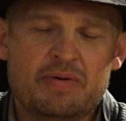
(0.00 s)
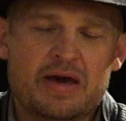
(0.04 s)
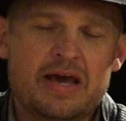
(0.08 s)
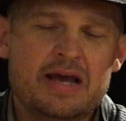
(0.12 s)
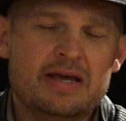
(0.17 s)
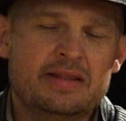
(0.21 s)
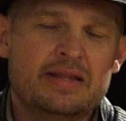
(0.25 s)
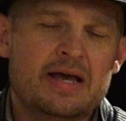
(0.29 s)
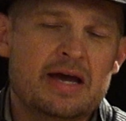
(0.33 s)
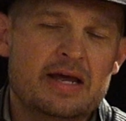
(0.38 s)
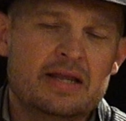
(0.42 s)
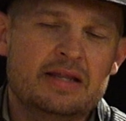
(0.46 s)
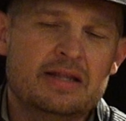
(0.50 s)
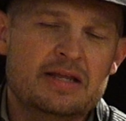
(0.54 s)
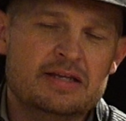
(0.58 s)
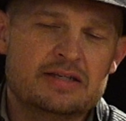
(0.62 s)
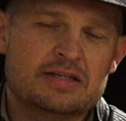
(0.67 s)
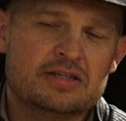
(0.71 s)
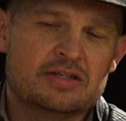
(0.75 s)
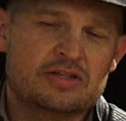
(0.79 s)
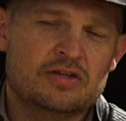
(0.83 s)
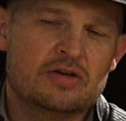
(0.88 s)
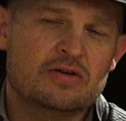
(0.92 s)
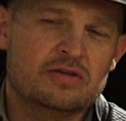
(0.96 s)
pain that
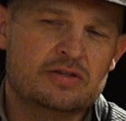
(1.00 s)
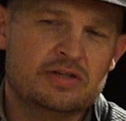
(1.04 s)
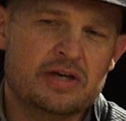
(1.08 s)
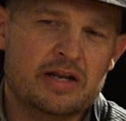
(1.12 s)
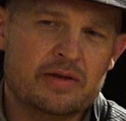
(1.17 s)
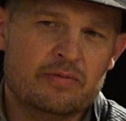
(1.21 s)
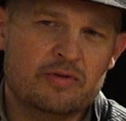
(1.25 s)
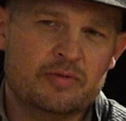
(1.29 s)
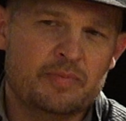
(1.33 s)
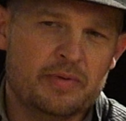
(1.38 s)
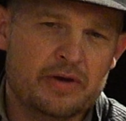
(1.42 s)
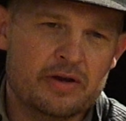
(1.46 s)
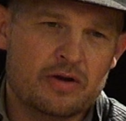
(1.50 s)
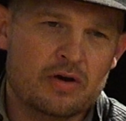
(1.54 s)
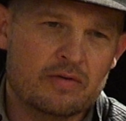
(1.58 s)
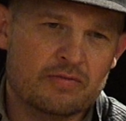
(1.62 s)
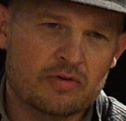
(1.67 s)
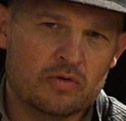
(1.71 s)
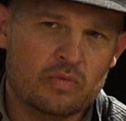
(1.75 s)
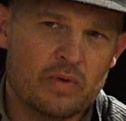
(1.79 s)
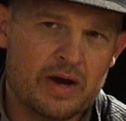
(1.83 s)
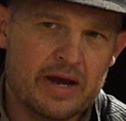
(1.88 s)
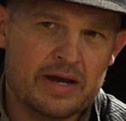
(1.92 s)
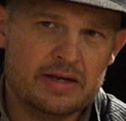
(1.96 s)
is associated with being
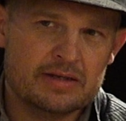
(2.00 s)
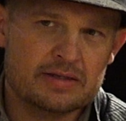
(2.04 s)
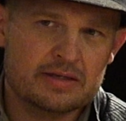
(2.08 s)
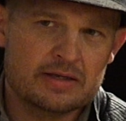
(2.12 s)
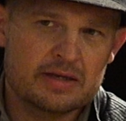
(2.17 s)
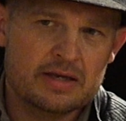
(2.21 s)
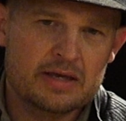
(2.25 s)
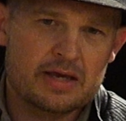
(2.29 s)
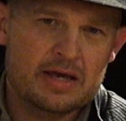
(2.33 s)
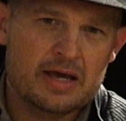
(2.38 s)
overweight